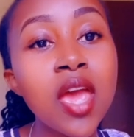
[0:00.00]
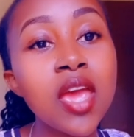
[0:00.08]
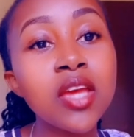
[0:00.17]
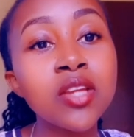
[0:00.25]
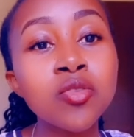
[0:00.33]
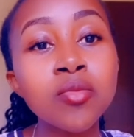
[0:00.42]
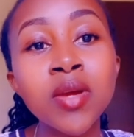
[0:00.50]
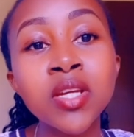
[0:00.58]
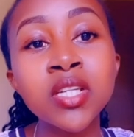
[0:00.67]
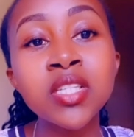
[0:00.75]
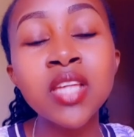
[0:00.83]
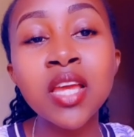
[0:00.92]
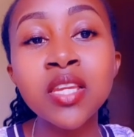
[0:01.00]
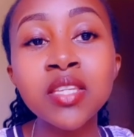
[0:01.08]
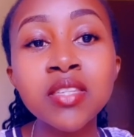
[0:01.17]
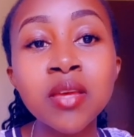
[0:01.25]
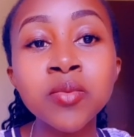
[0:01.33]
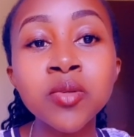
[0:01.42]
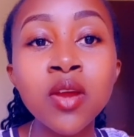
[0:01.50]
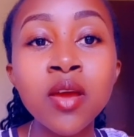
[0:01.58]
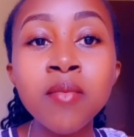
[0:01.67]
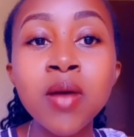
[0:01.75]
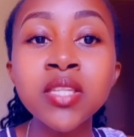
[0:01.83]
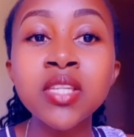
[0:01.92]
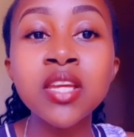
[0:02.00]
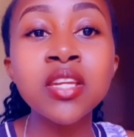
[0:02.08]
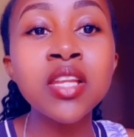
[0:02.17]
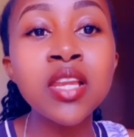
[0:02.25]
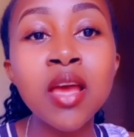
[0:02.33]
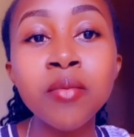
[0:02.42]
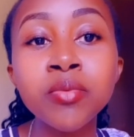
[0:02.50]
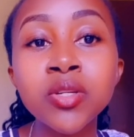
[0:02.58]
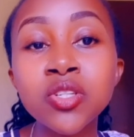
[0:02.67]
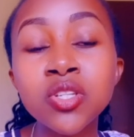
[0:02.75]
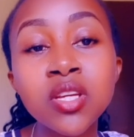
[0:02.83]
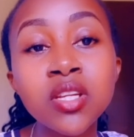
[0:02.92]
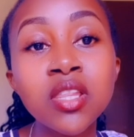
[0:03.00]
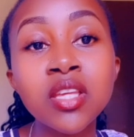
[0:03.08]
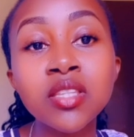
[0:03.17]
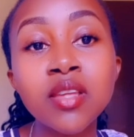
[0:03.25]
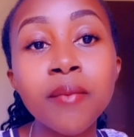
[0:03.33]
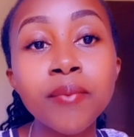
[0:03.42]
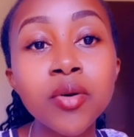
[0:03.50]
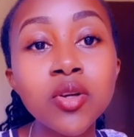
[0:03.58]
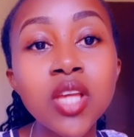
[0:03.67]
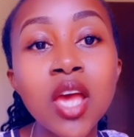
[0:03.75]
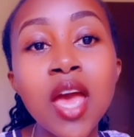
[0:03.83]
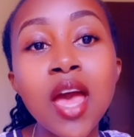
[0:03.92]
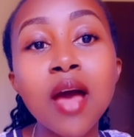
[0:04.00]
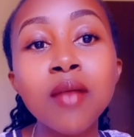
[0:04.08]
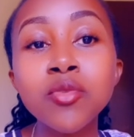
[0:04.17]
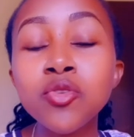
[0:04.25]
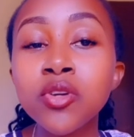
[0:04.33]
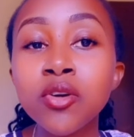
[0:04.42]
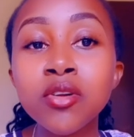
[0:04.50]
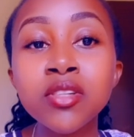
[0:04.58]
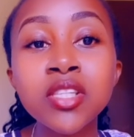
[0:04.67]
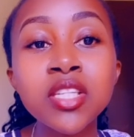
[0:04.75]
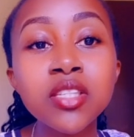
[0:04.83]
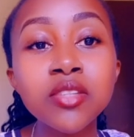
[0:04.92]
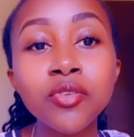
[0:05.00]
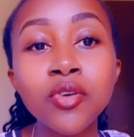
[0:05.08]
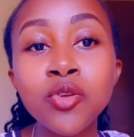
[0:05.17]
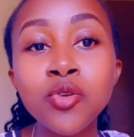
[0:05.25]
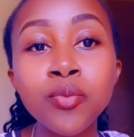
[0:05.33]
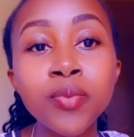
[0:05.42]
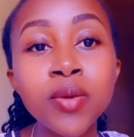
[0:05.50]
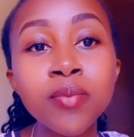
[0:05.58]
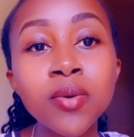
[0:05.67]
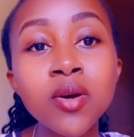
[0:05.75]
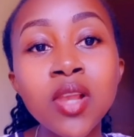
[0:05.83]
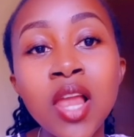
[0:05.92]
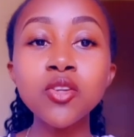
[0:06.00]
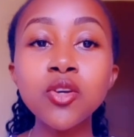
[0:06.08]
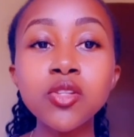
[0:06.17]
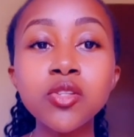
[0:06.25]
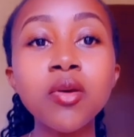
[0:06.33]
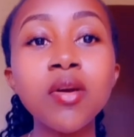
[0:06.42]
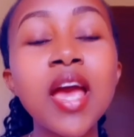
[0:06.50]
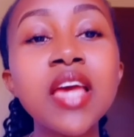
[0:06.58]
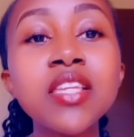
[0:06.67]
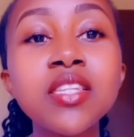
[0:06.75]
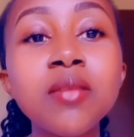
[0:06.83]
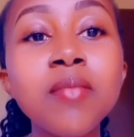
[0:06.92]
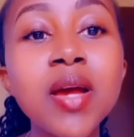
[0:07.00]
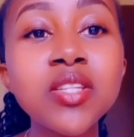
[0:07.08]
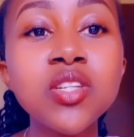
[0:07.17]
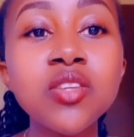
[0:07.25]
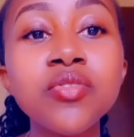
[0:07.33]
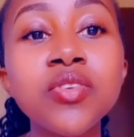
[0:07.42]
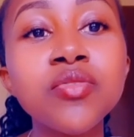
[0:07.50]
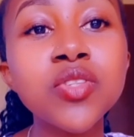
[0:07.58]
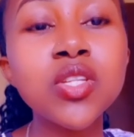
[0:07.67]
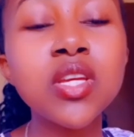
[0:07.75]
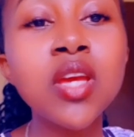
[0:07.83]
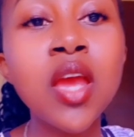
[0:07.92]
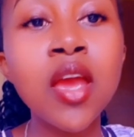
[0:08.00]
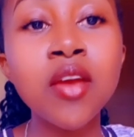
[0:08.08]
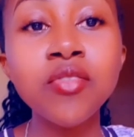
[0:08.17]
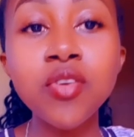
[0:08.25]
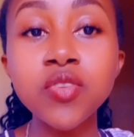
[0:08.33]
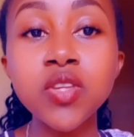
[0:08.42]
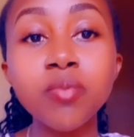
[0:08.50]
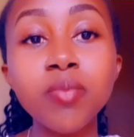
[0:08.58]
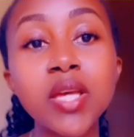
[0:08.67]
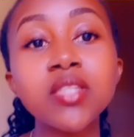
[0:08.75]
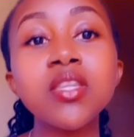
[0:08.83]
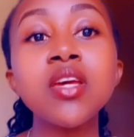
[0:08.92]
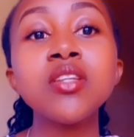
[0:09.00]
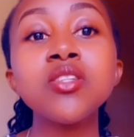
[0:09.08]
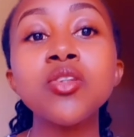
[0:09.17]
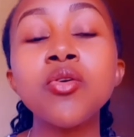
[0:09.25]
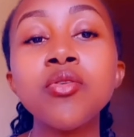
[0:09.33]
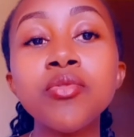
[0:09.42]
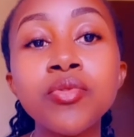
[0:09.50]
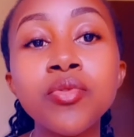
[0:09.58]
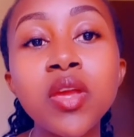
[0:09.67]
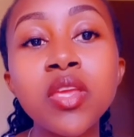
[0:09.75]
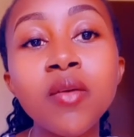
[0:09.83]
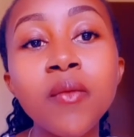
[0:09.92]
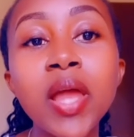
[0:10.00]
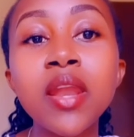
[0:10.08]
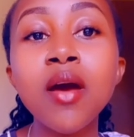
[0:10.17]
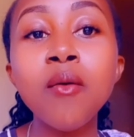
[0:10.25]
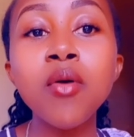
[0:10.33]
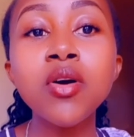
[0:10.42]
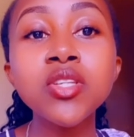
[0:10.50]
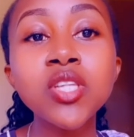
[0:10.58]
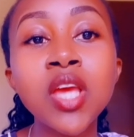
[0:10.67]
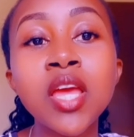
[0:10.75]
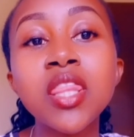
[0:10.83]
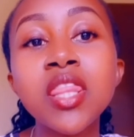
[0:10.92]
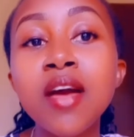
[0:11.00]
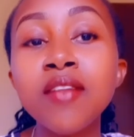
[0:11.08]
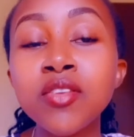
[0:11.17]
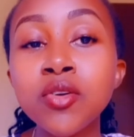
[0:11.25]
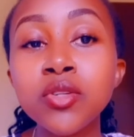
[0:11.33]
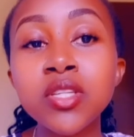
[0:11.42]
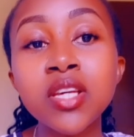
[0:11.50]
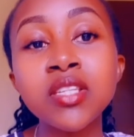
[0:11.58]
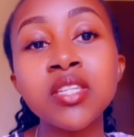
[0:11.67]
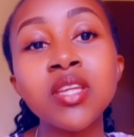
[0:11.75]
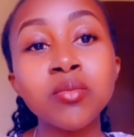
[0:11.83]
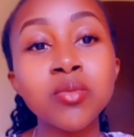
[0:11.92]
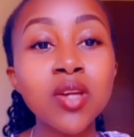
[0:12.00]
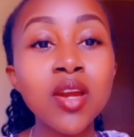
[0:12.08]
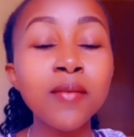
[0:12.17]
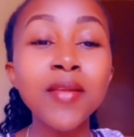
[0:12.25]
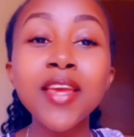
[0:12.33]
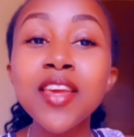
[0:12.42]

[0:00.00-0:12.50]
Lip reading: And to my returning subscribers, I really appreciate the support. I'm doing all this for you people. Also guys, imagine 50% of when you wanna watch, they have not yet subscribed.